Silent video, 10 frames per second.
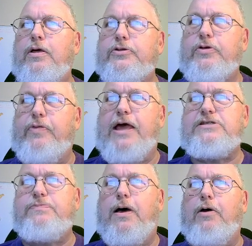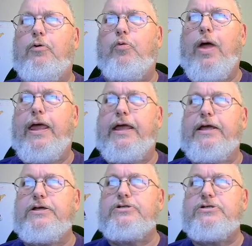So that's my
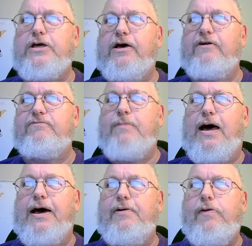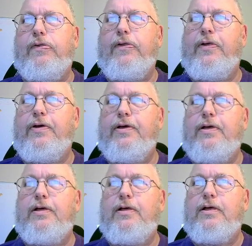range of my
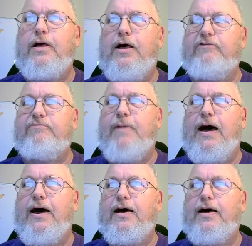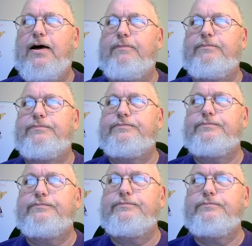of my
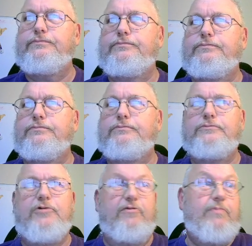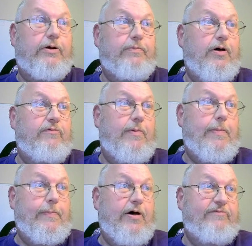
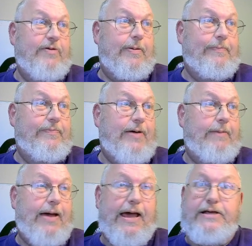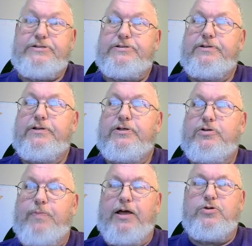my mass,
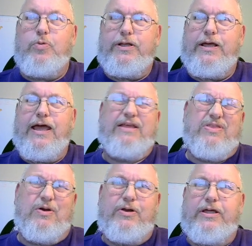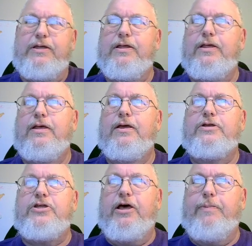about 28, 30
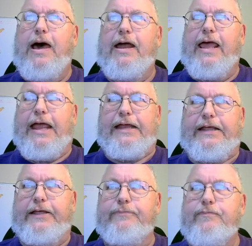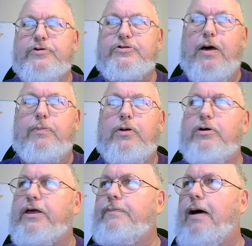to about 80. So I'm going to
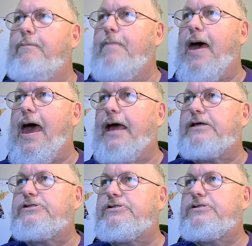look at my max